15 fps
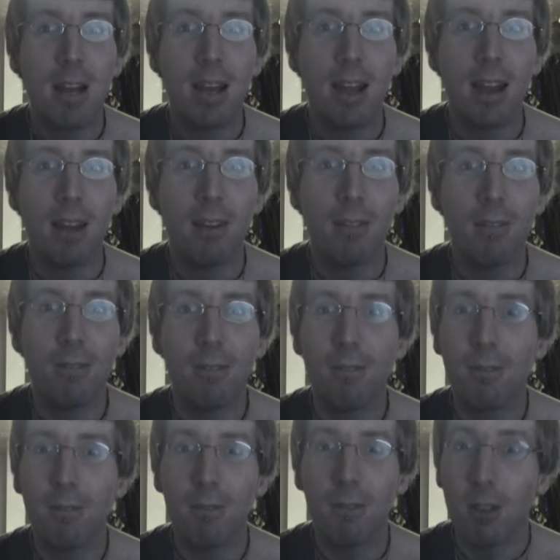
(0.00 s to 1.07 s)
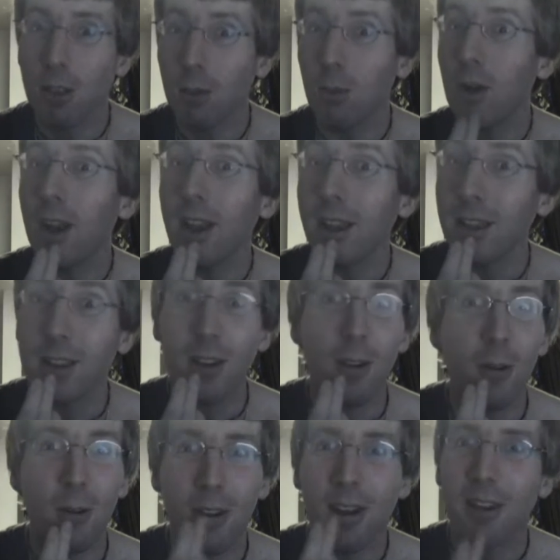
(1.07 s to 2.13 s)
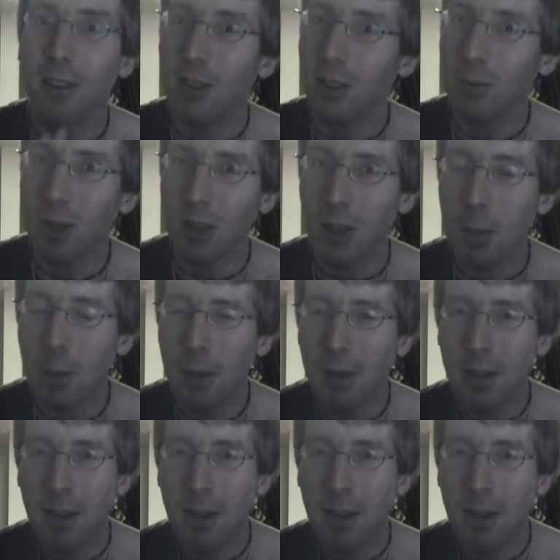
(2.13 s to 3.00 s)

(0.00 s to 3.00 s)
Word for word: I have the labret, you know, underneath my lip.